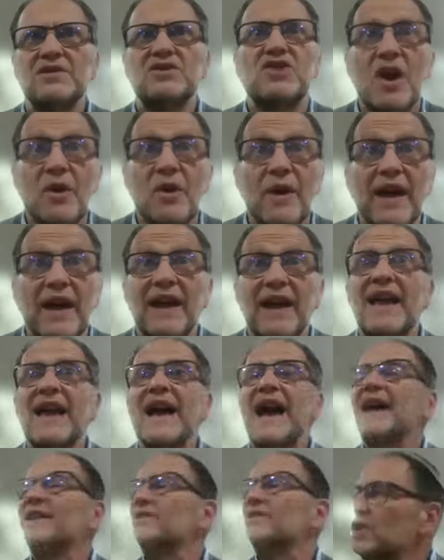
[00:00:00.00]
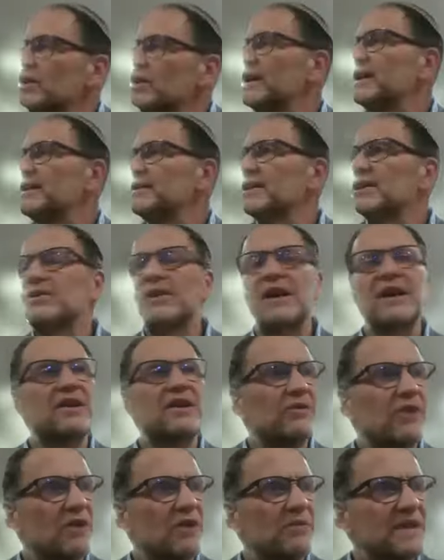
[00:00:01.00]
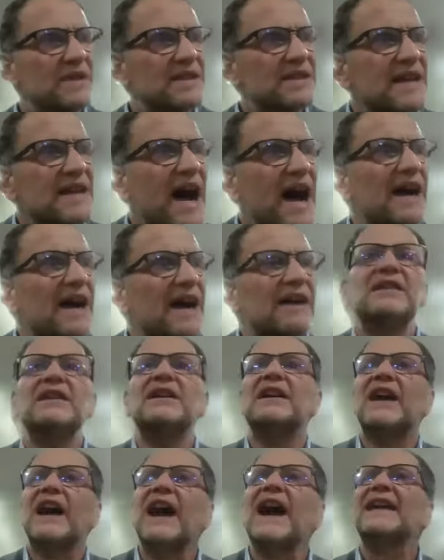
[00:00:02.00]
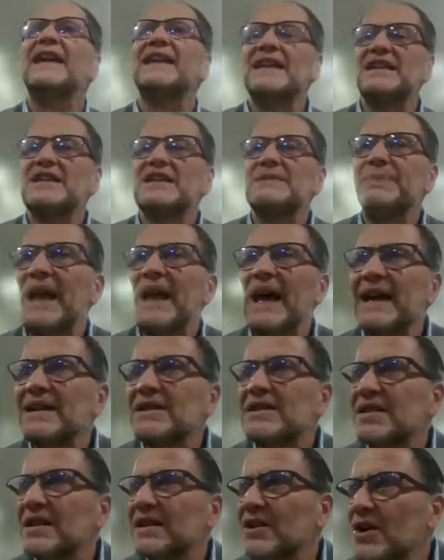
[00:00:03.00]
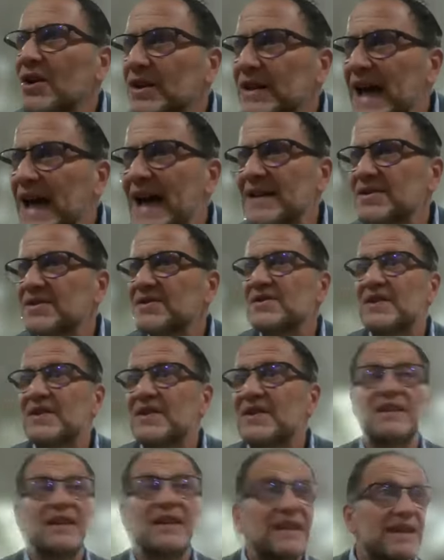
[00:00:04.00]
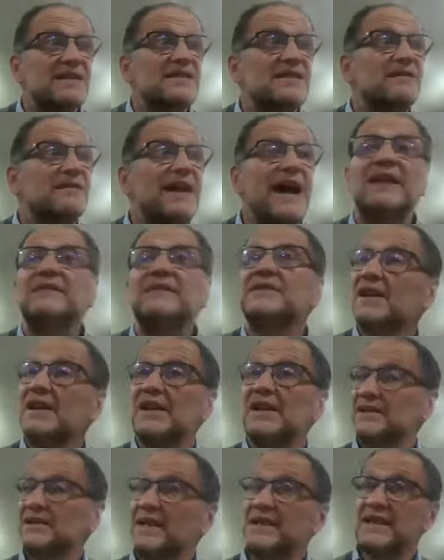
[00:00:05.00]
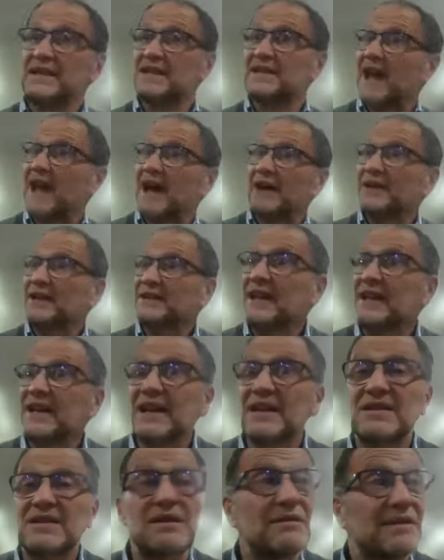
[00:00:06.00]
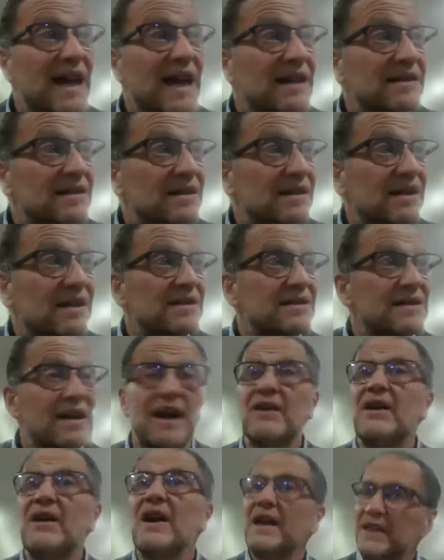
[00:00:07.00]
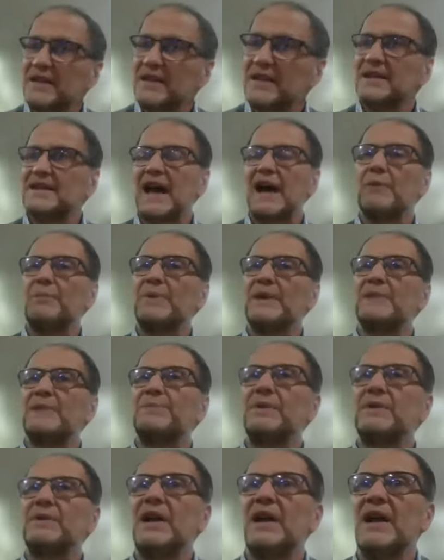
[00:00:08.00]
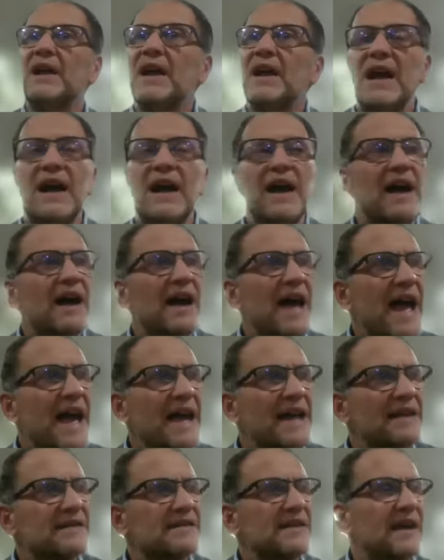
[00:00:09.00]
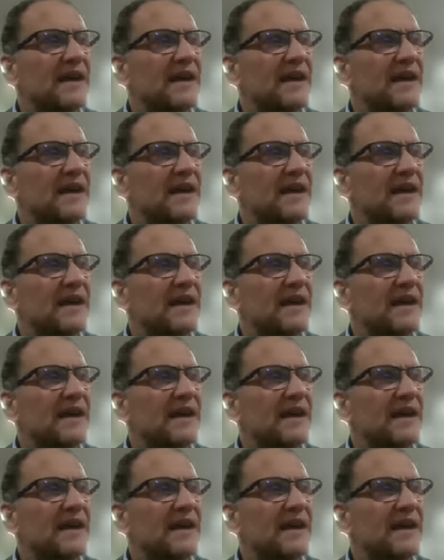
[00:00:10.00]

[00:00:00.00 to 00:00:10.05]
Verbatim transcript: Do it and do it in the Greco-Roman style and explain to your guests and your kids around that this is how they did it 2,000 years ago. This is how people uh, ate.